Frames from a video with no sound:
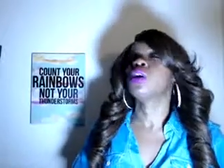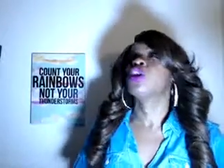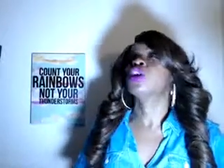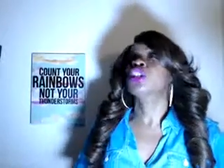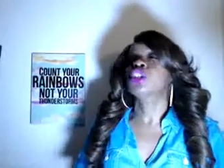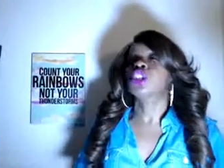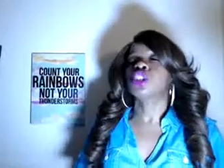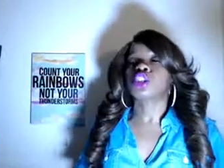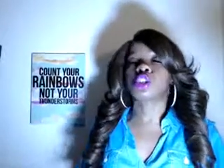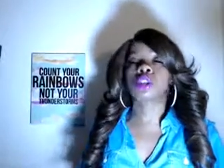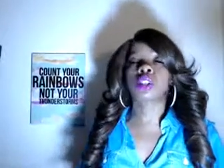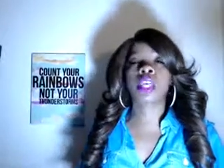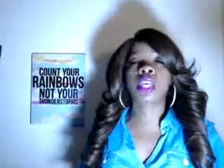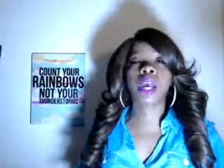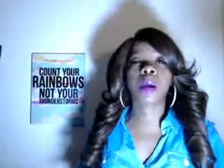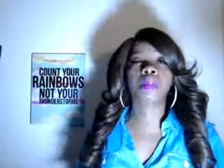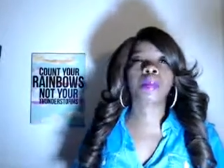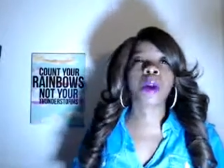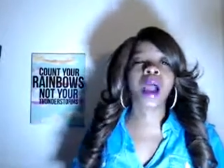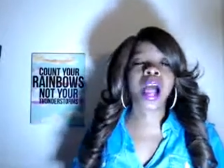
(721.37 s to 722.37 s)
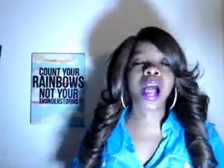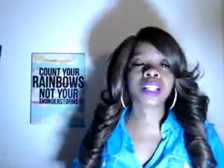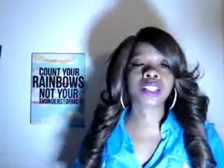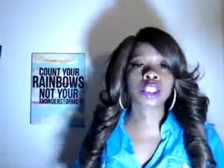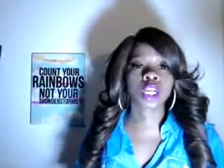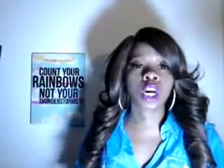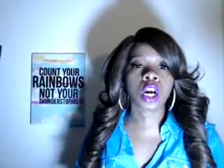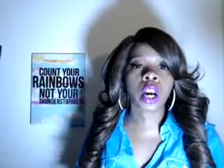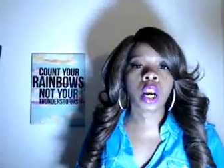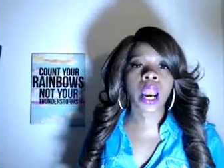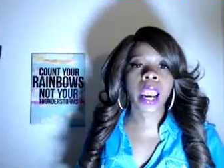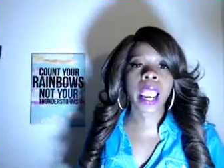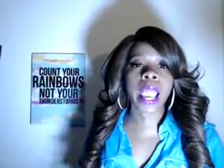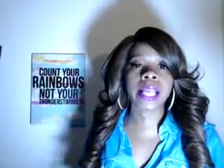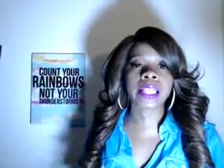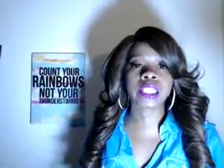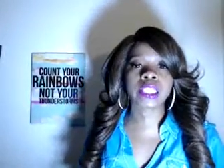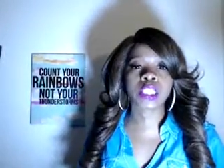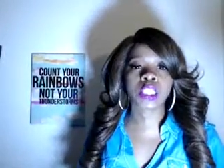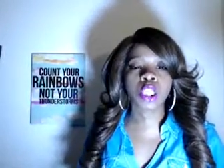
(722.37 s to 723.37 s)
So then Proctor and
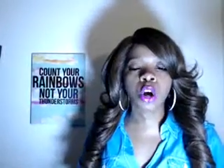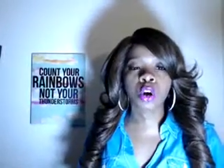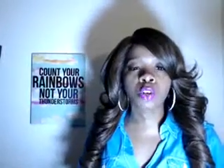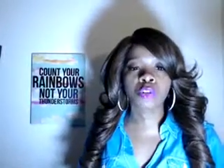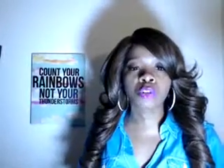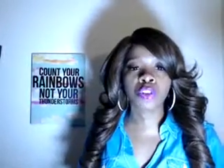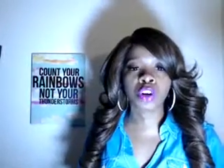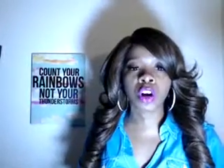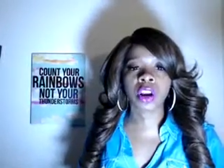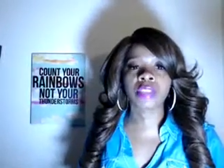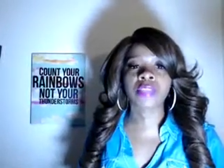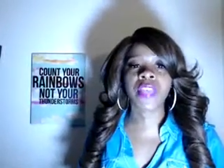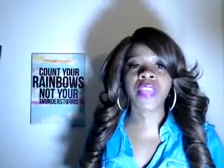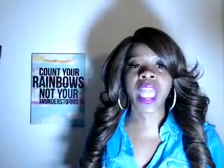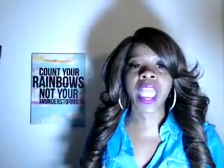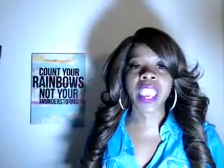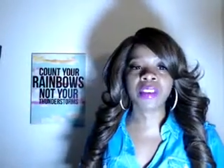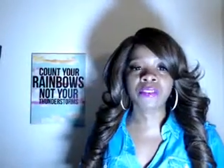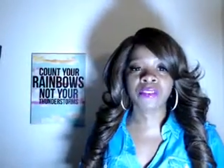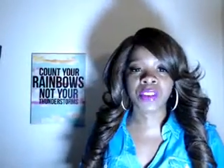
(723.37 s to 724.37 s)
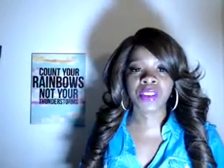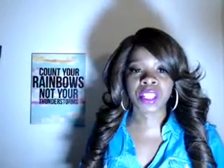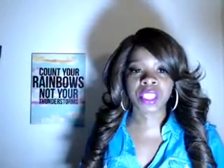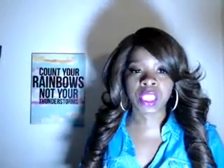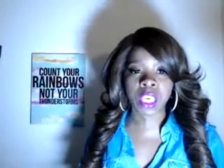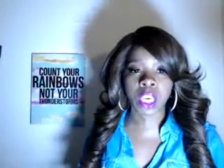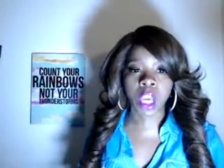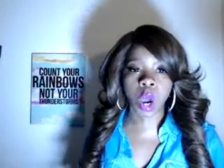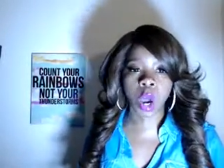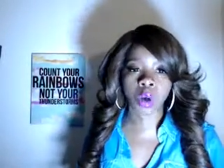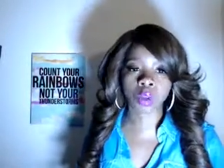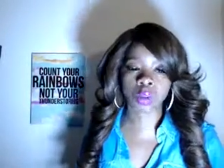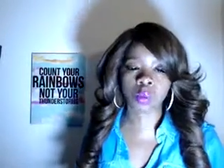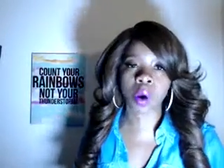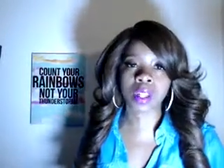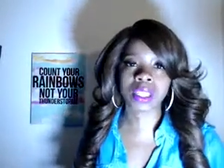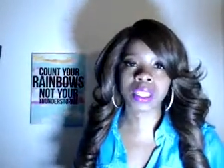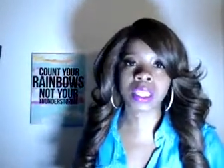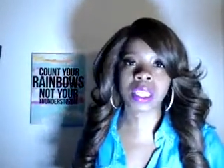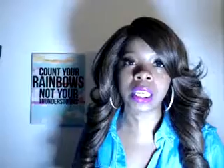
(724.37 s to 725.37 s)
Silver, they visit Ghost
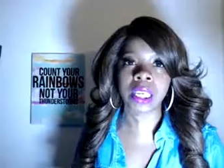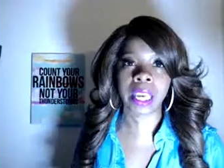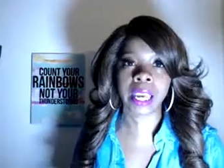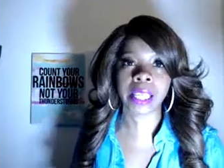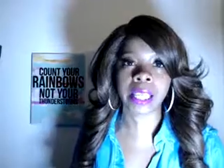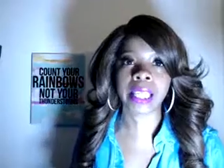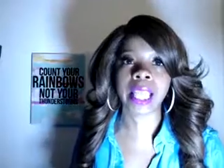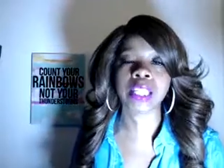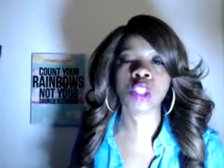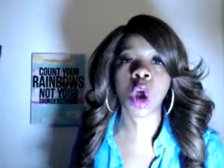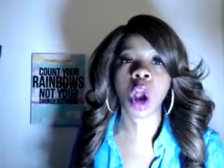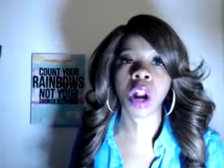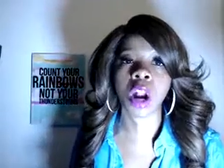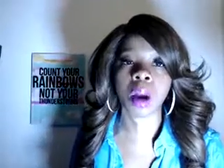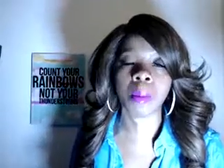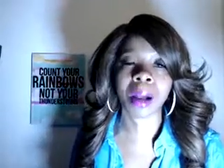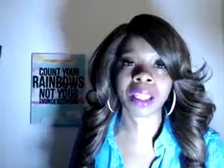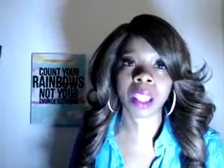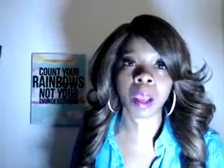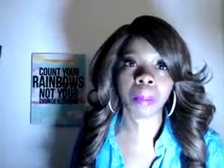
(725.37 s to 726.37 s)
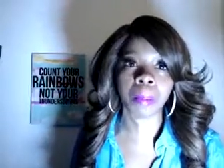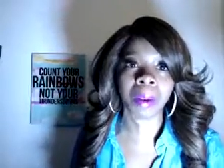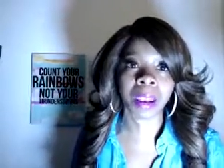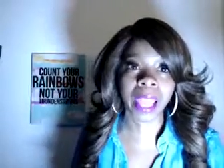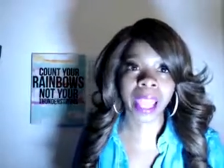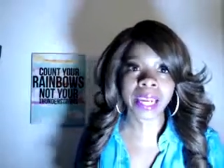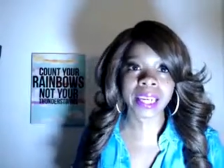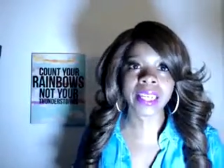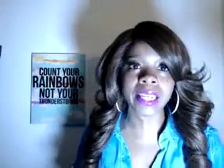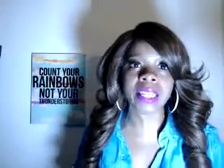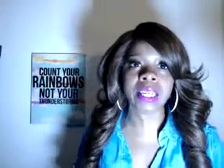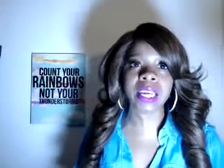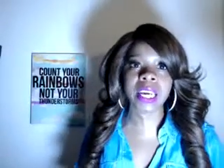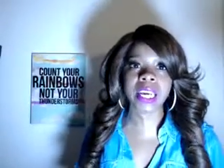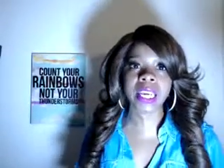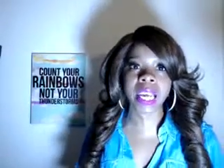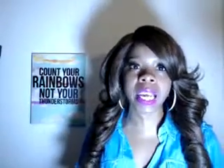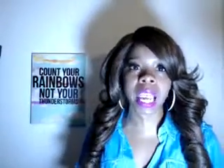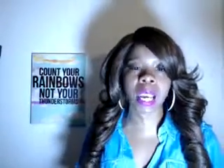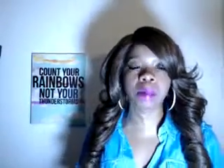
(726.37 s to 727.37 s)
once again. They talk about the planted
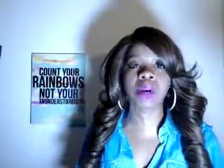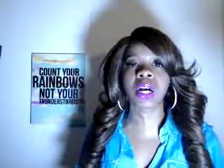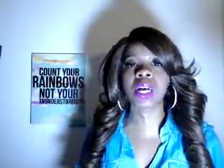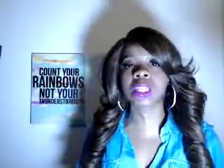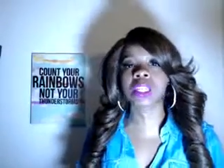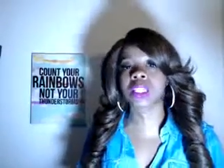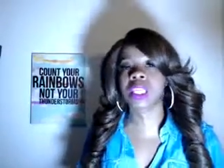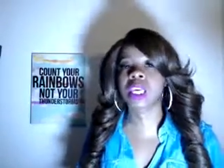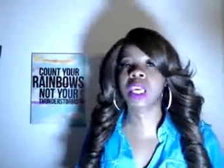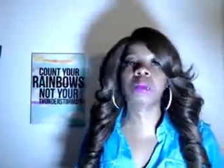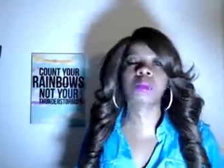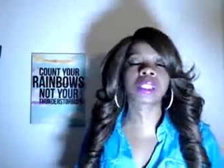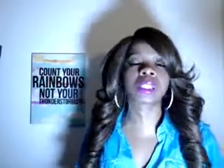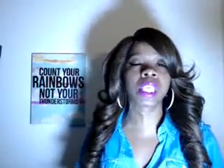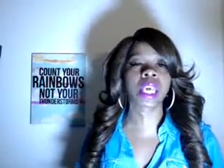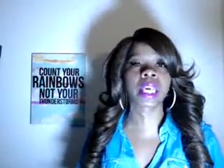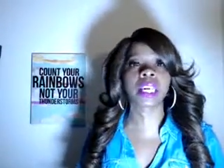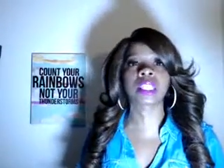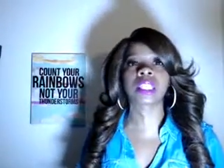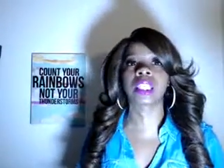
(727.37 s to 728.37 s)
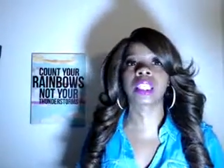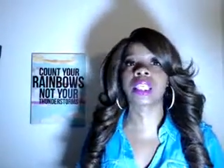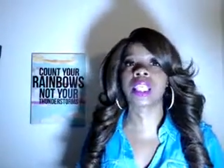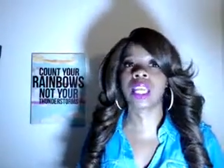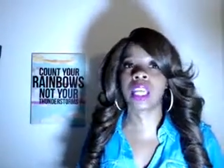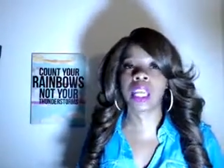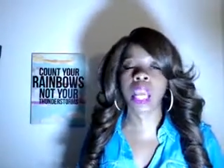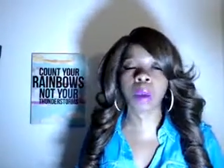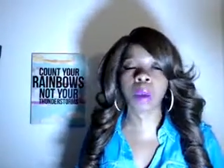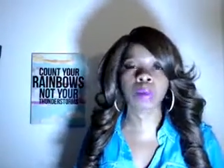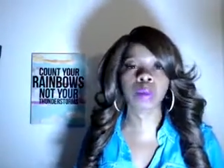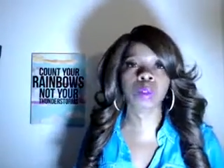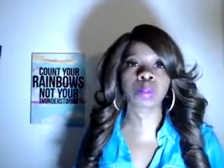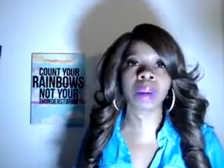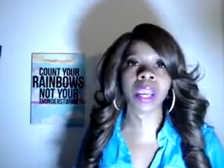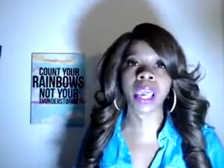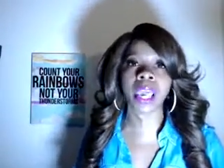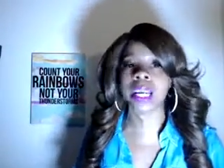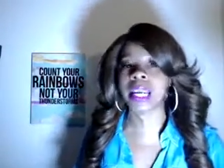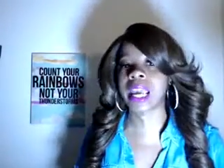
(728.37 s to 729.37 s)
DNA, because he keeps saying that the DNA was
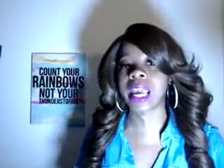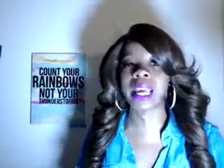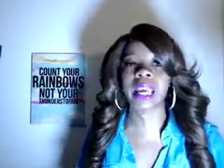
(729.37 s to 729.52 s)
planted.